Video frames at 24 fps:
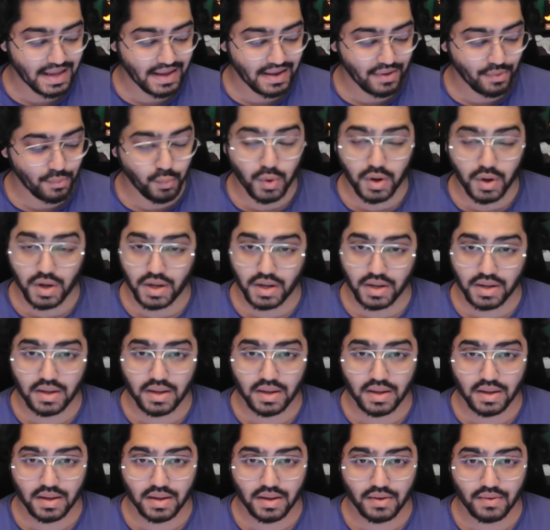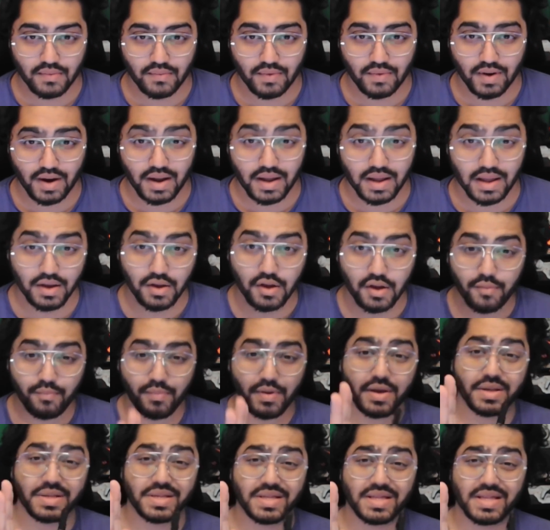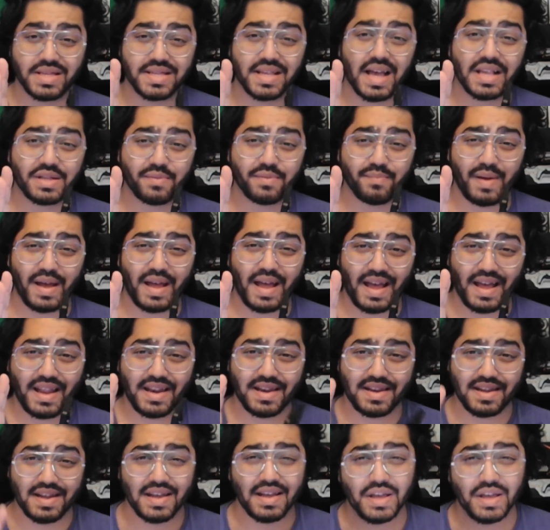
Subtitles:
work, right? It could be because of the size of my hand.